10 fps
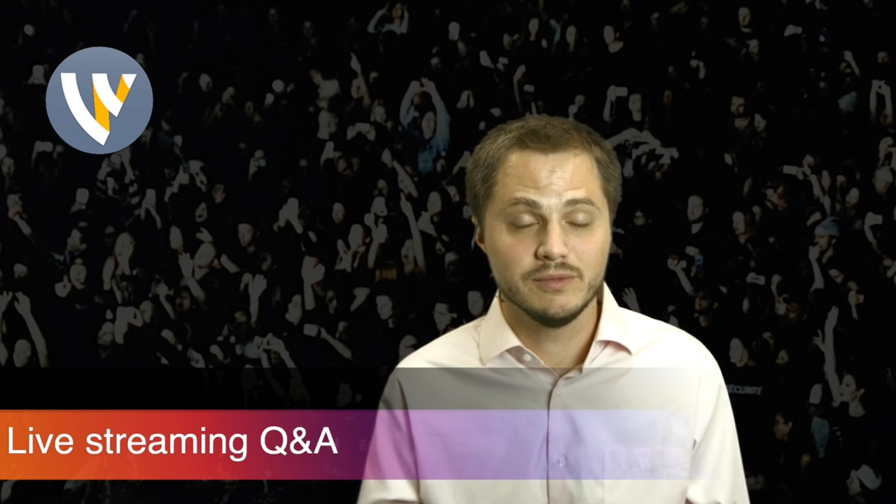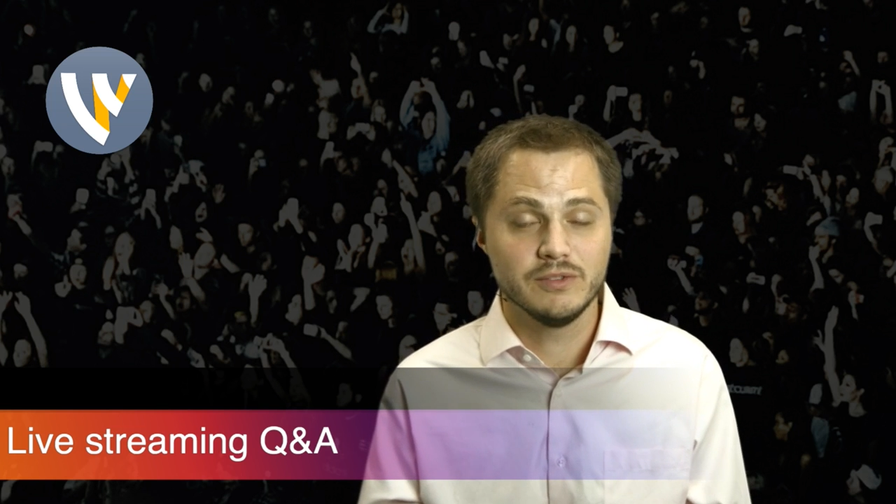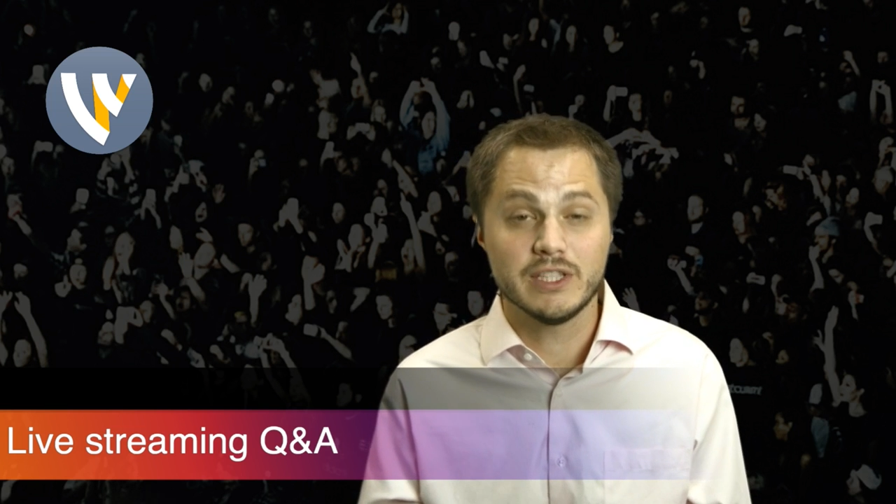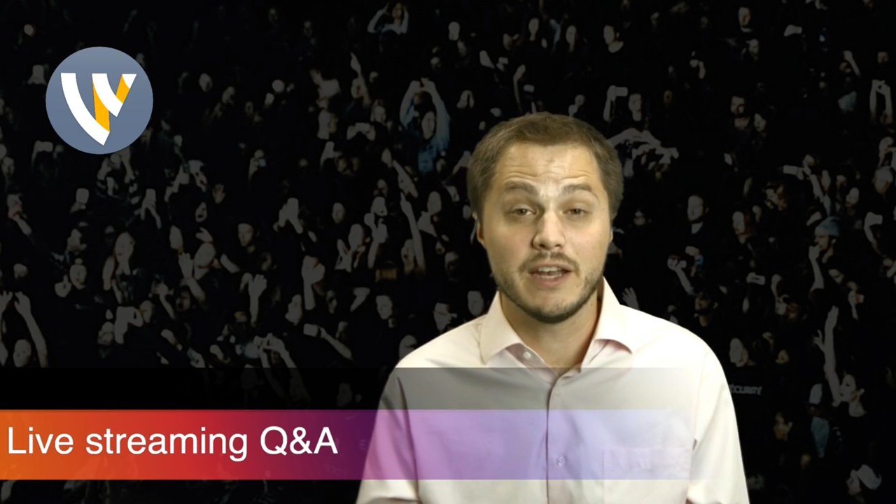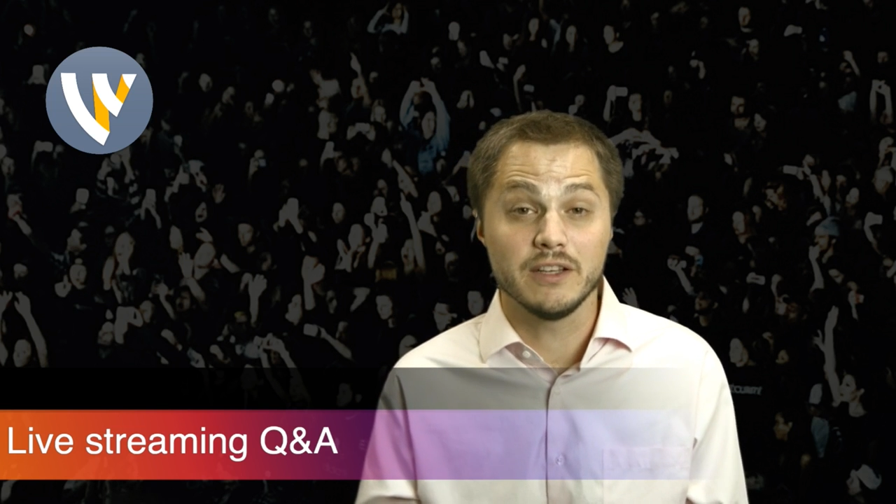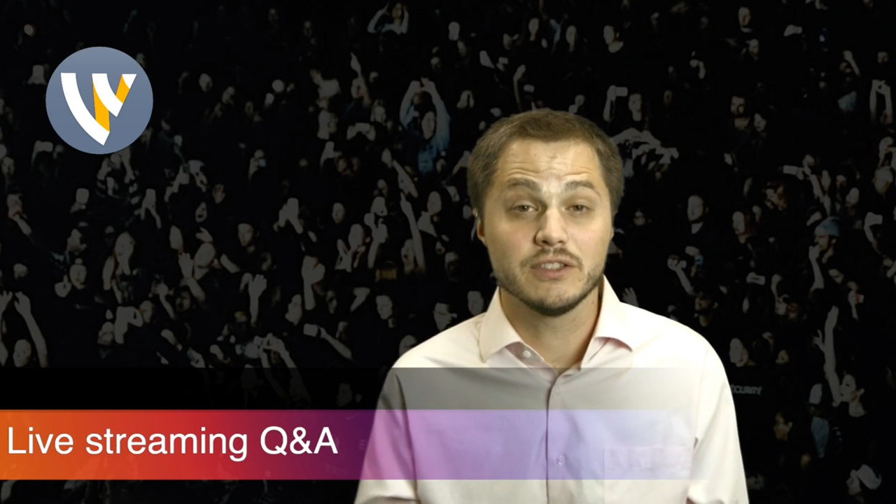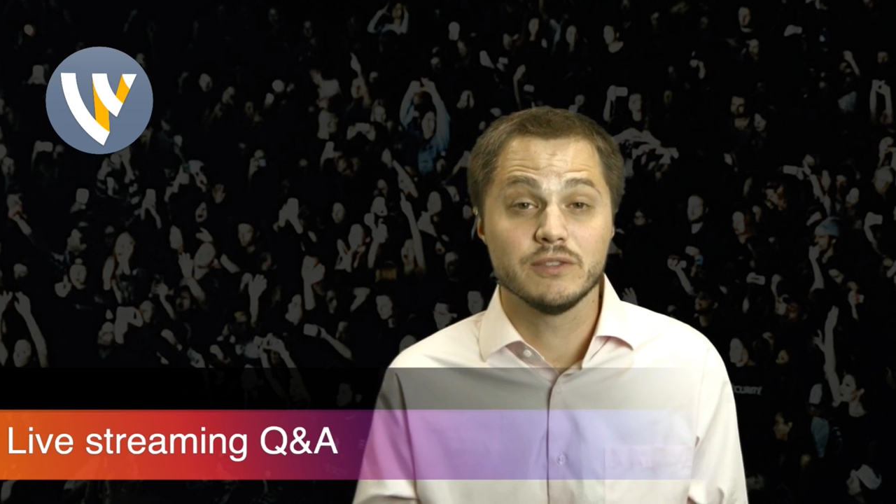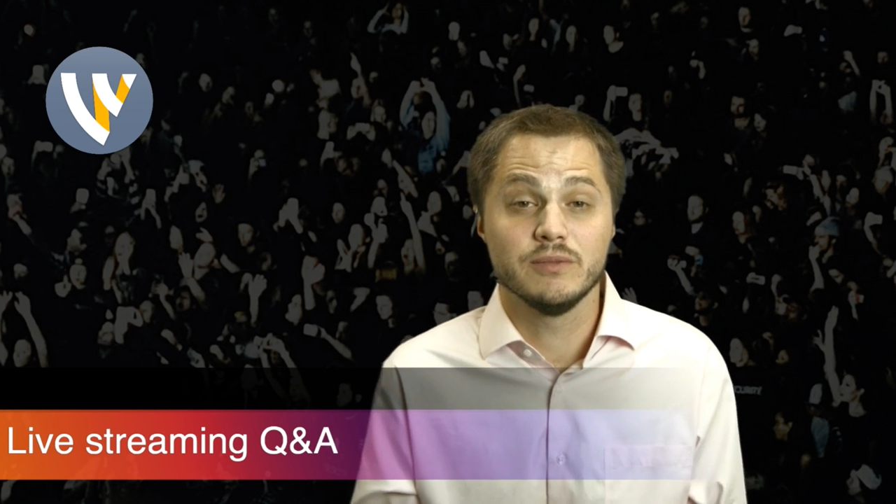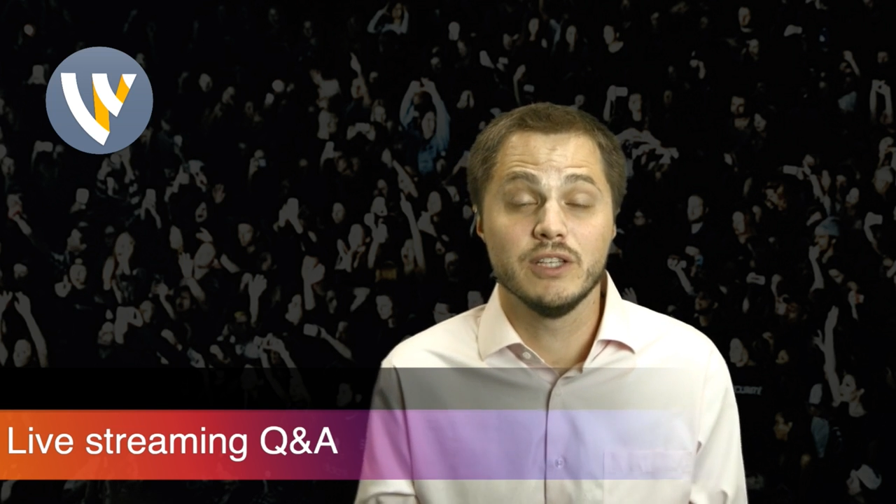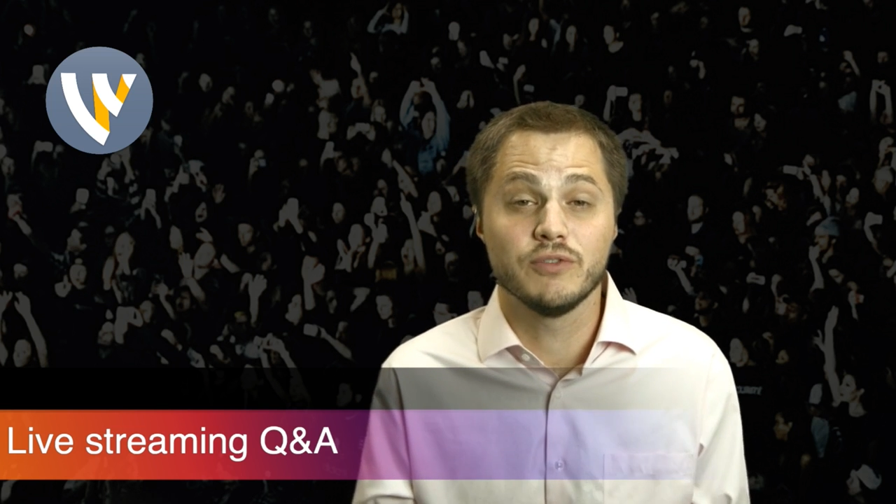
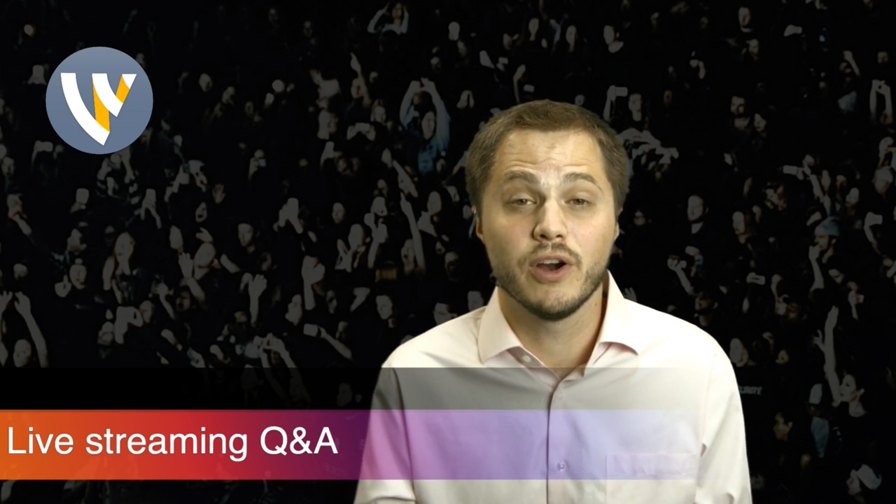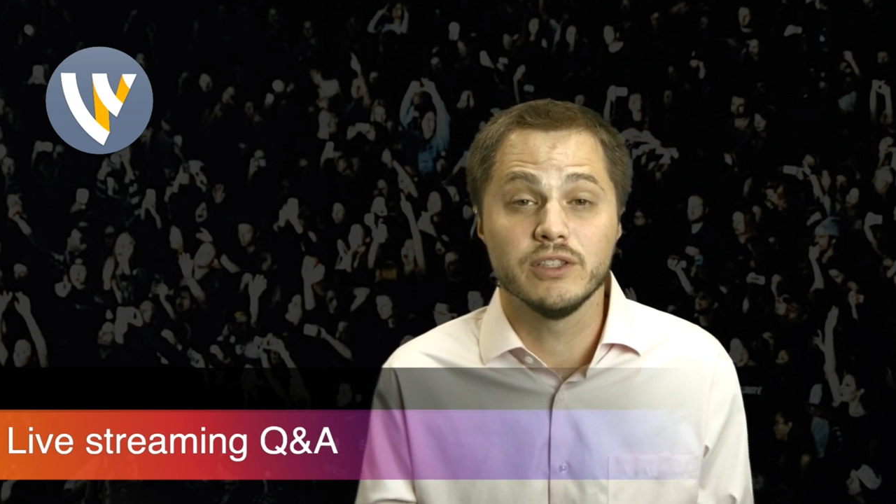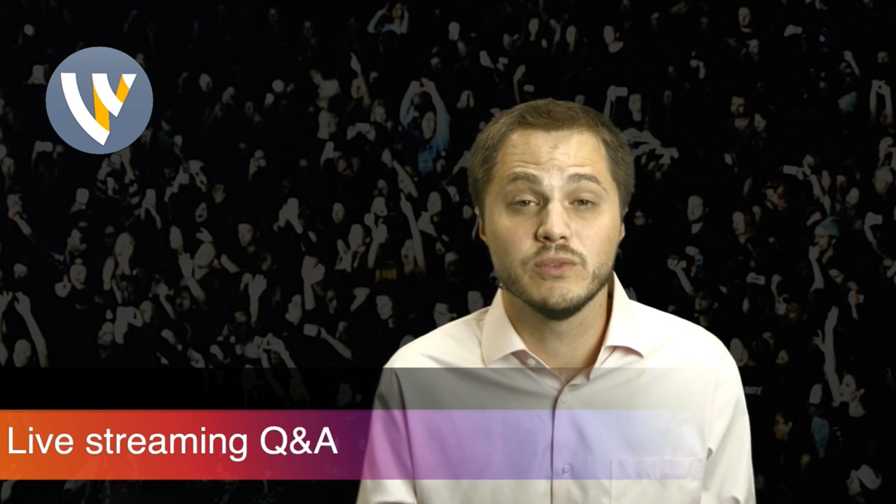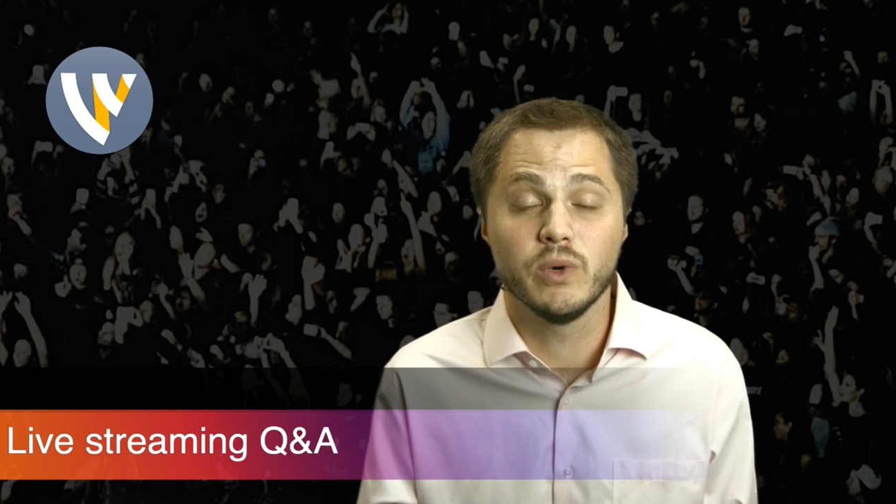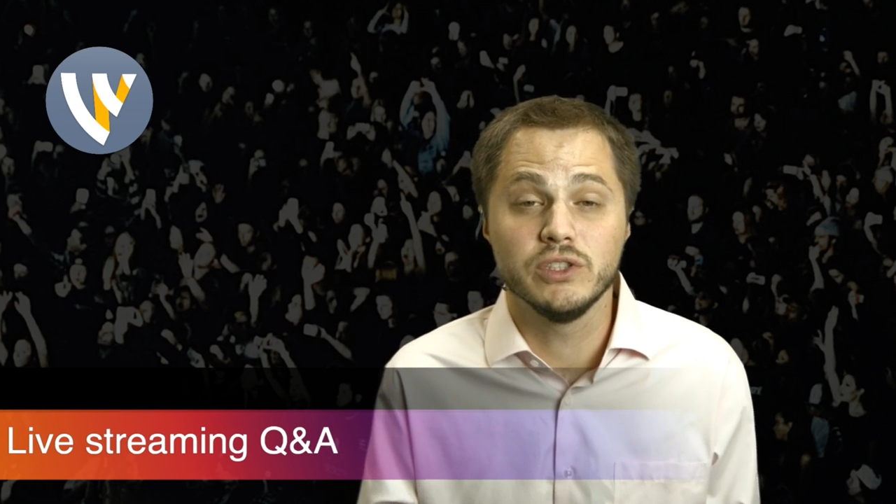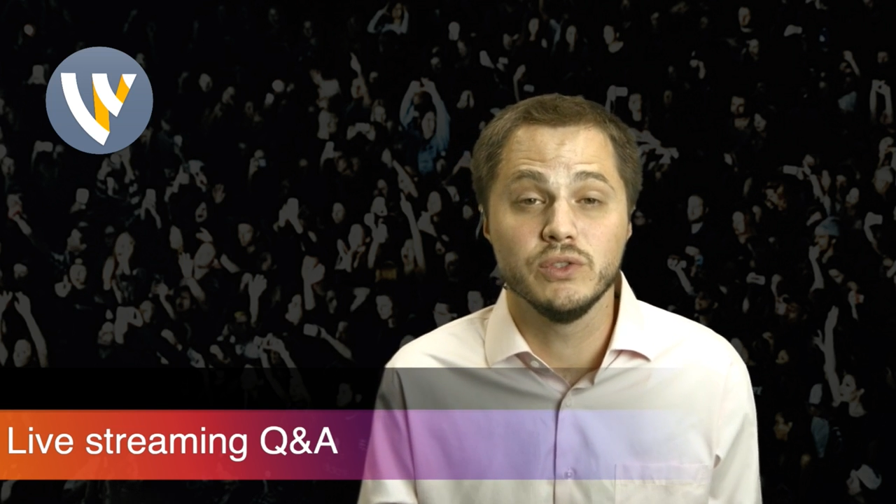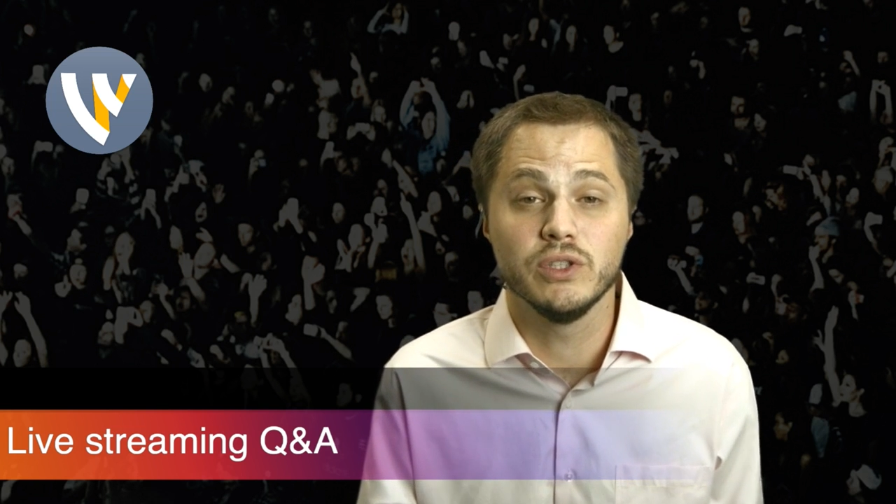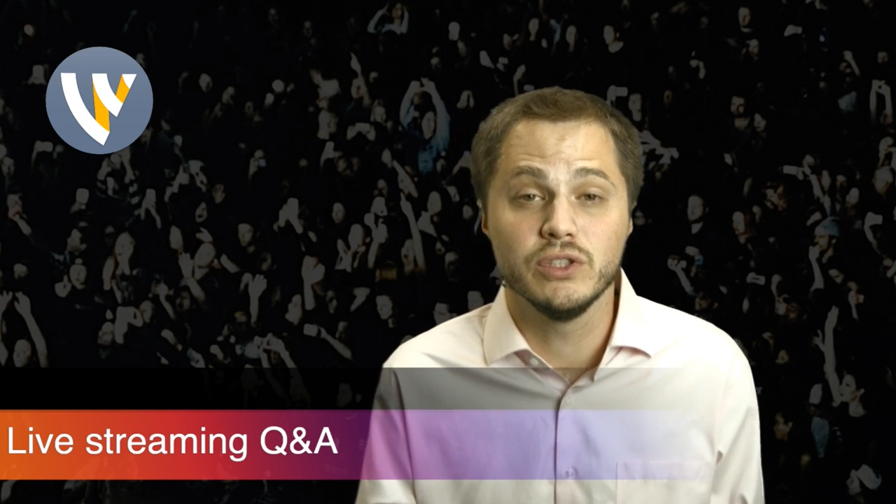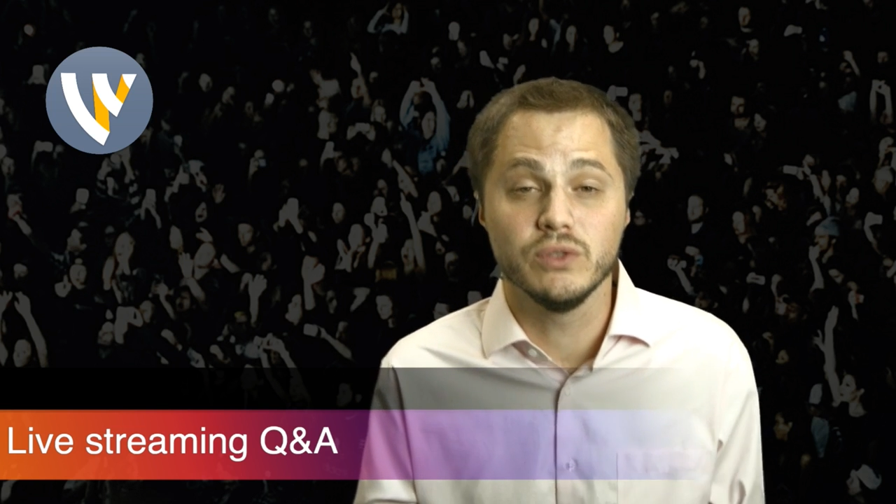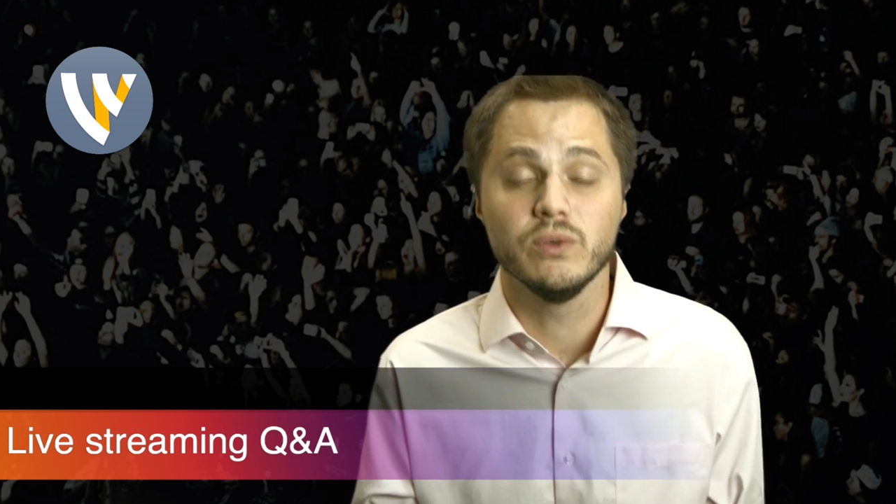settings as far as what you
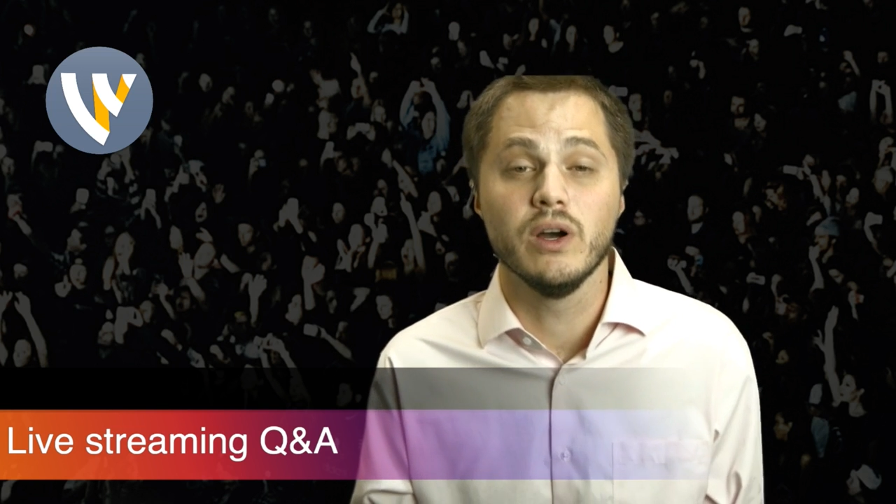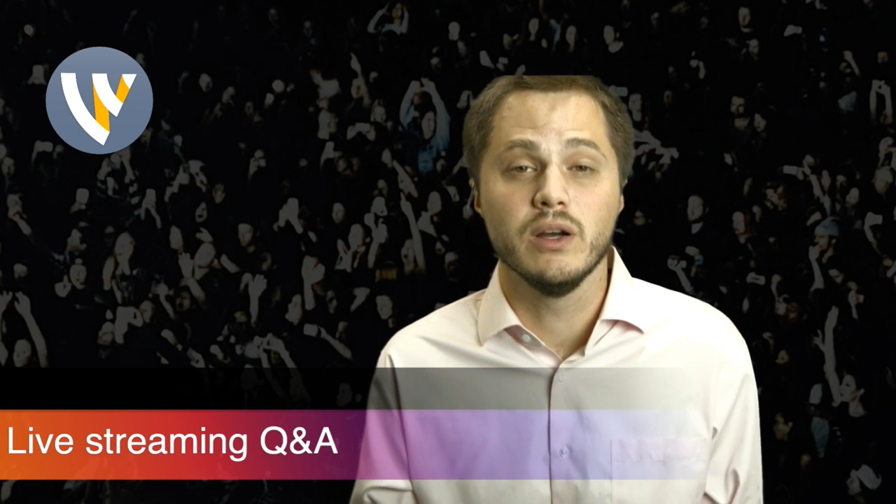can do